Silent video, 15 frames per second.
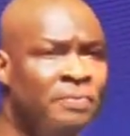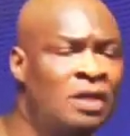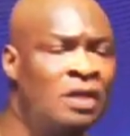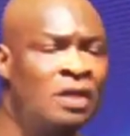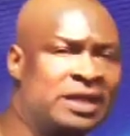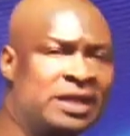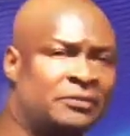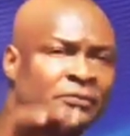
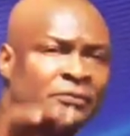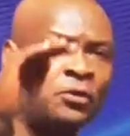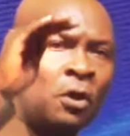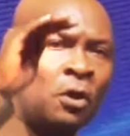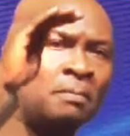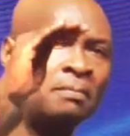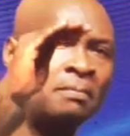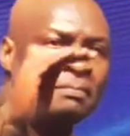that
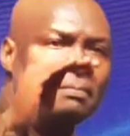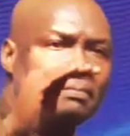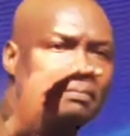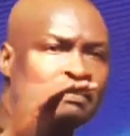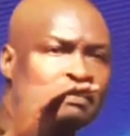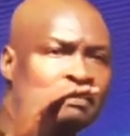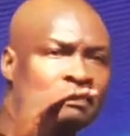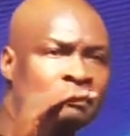from
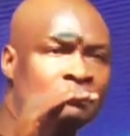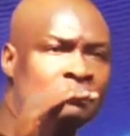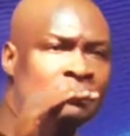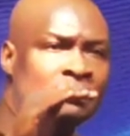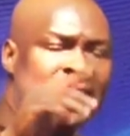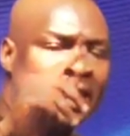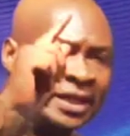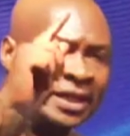
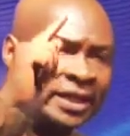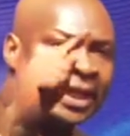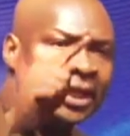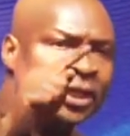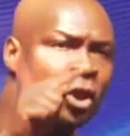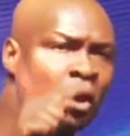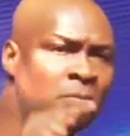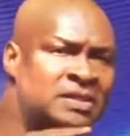a
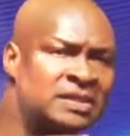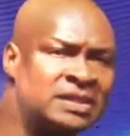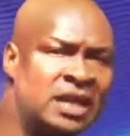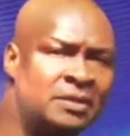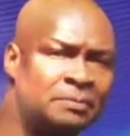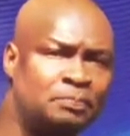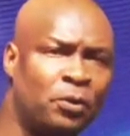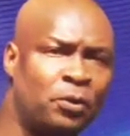kingdom
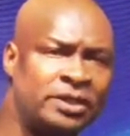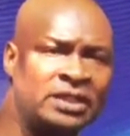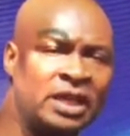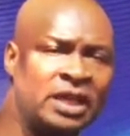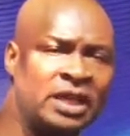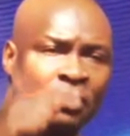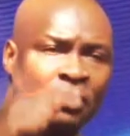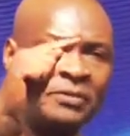standpoint
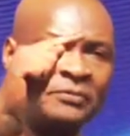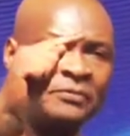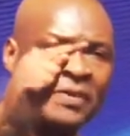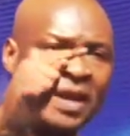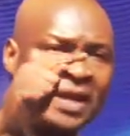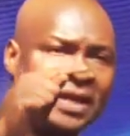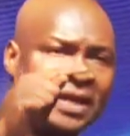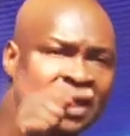and from a
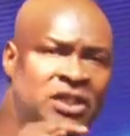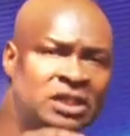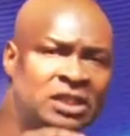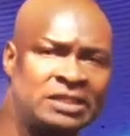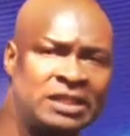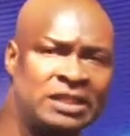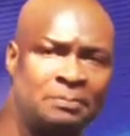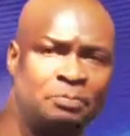financial
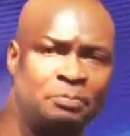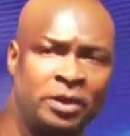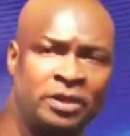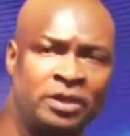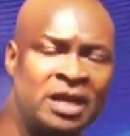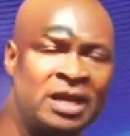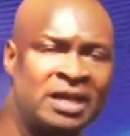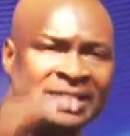
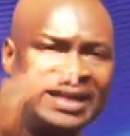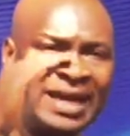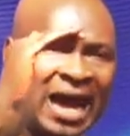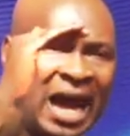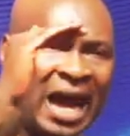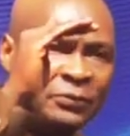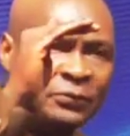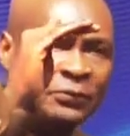standpoint,
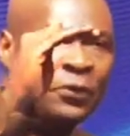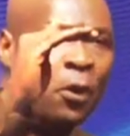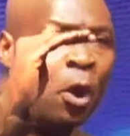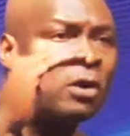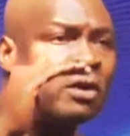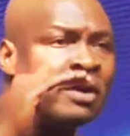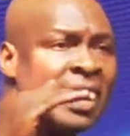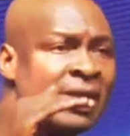there are
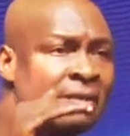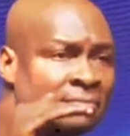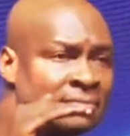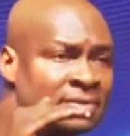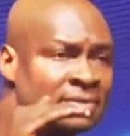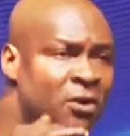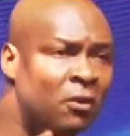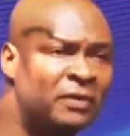four
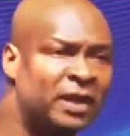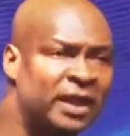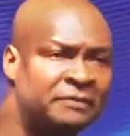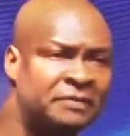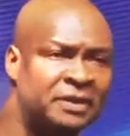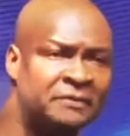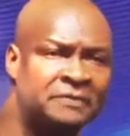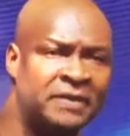realms of
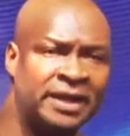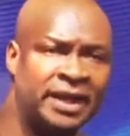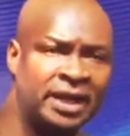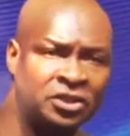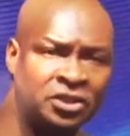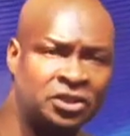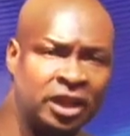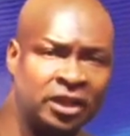living
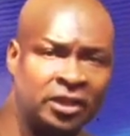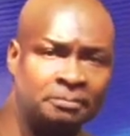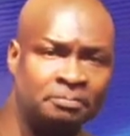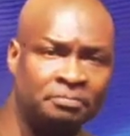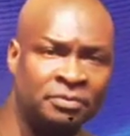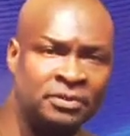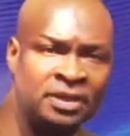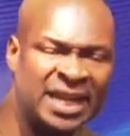financially.
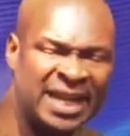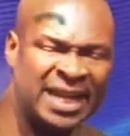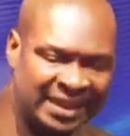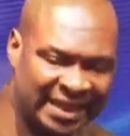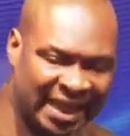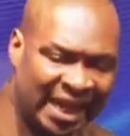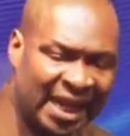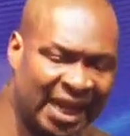
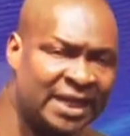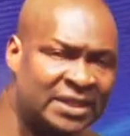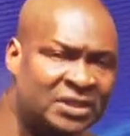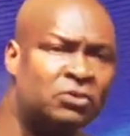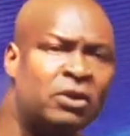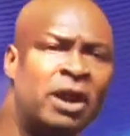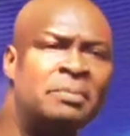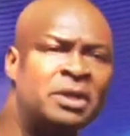The
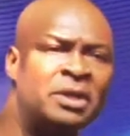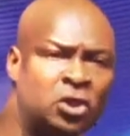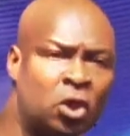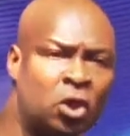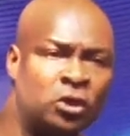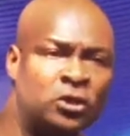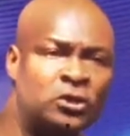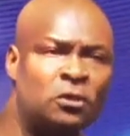least realm is
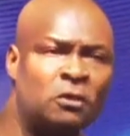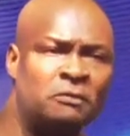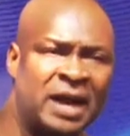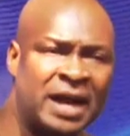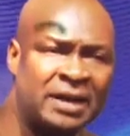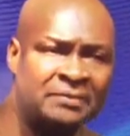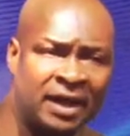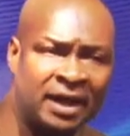called
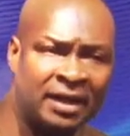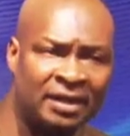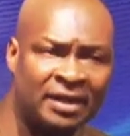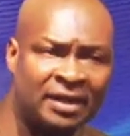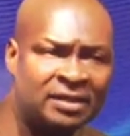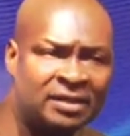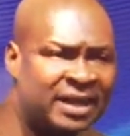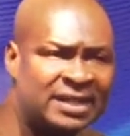survival.
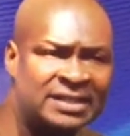That is